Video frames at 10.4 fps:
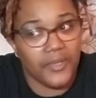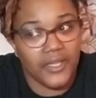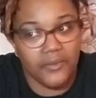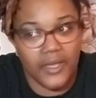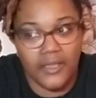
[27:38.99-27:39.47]
But
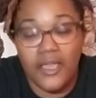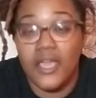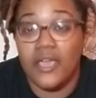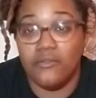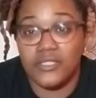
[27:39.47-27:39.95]
anyway,
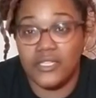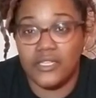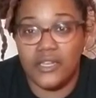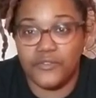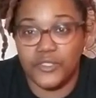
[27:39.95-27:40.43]
it was in
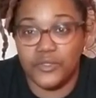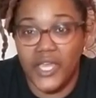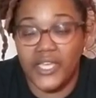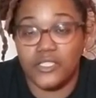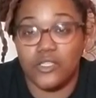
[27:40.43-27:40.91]
Atlanta for two
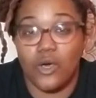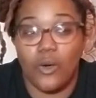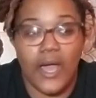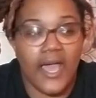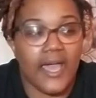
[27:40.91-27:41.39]
days, so
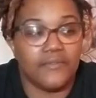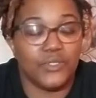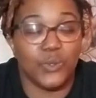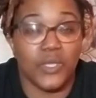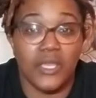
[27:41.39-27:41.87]
I have
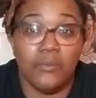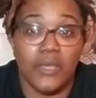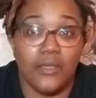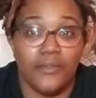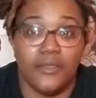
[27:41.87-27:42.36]
to
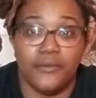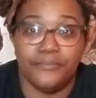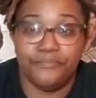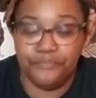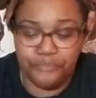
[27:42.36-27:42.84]
email
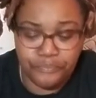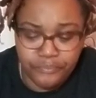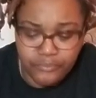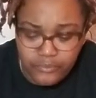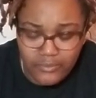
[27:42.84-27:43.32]
them
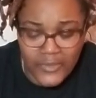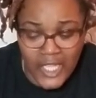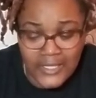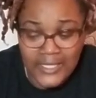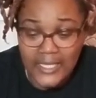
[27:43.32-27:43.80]

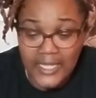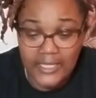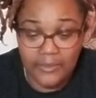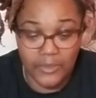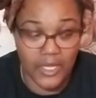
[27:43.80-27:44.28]
to
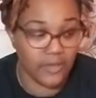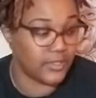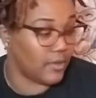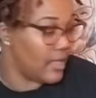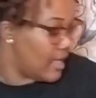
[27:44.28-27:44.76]
let them know.
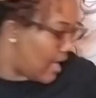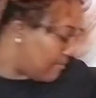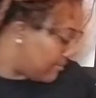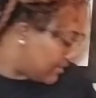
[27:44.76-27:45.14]
So I'm